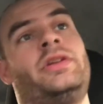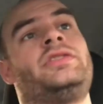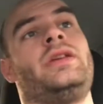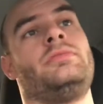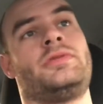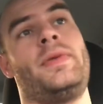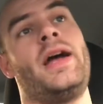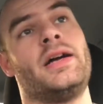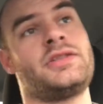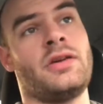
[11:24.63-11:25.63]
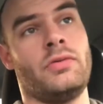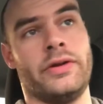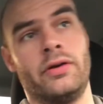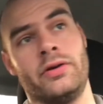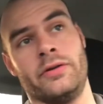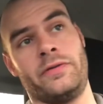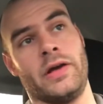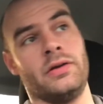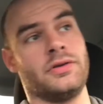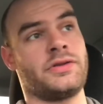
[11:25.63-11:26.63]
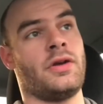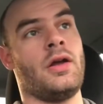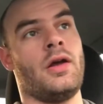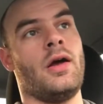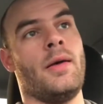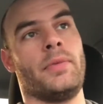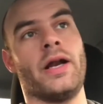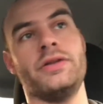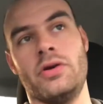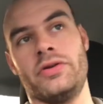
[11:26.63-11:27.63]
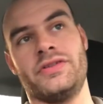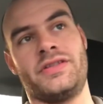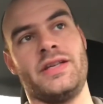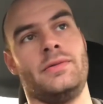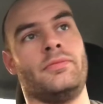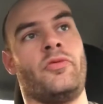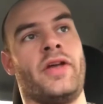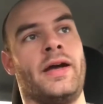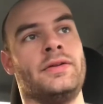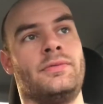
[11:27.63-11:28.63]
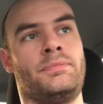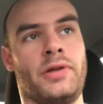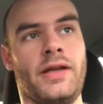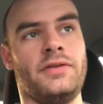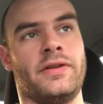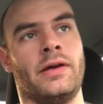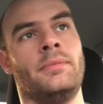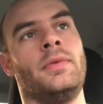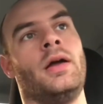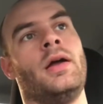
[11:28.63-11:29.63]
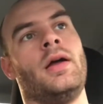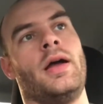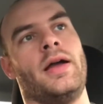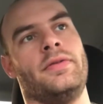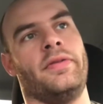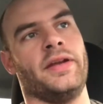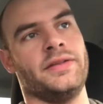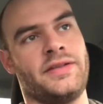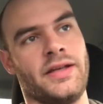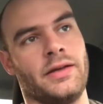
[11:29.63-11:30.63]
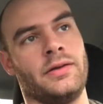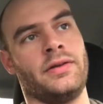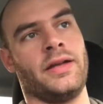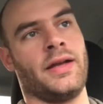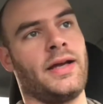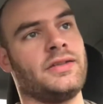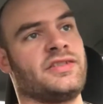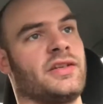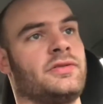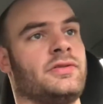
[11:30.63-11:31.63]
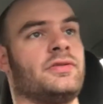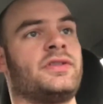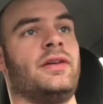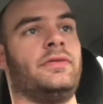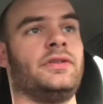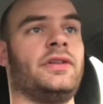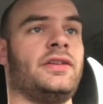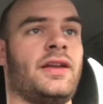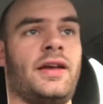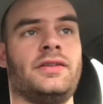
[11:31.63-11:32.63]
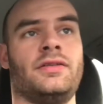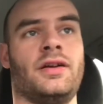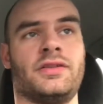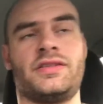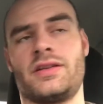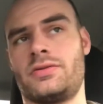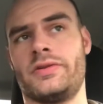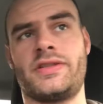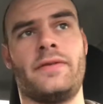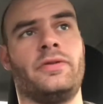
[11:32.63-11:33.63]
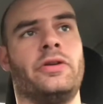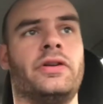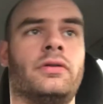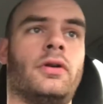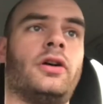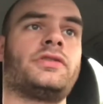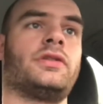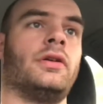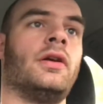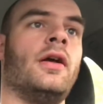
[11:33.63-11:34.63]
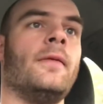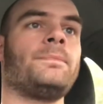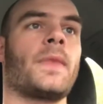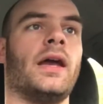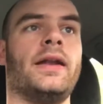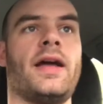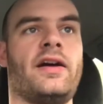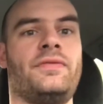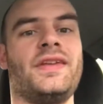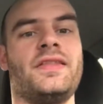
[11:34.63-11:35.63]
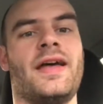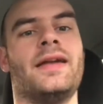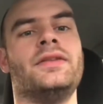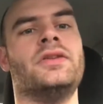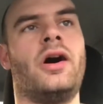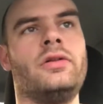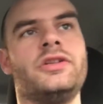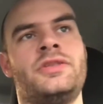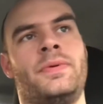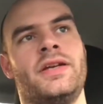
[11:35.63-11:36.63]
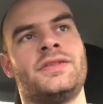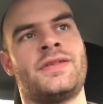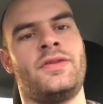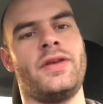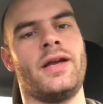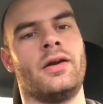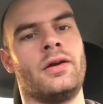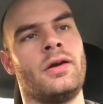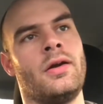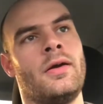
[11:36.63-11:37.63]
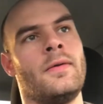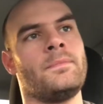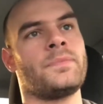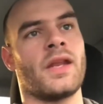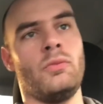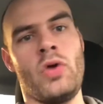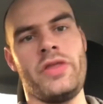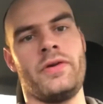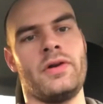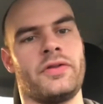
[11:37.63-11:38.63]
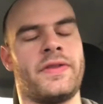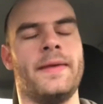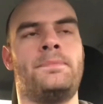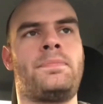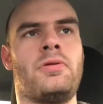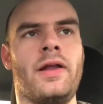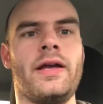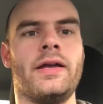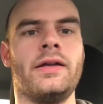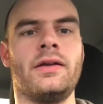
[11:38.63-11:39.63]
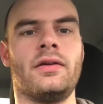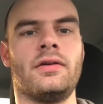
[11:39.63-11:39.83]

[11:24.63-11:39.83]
team's match when they were in the finals. But I know the team that played them, and they did. They had 6 or a 7. They had a 6 or a 7 on their roster. And having that knowledge base there, whether or not they play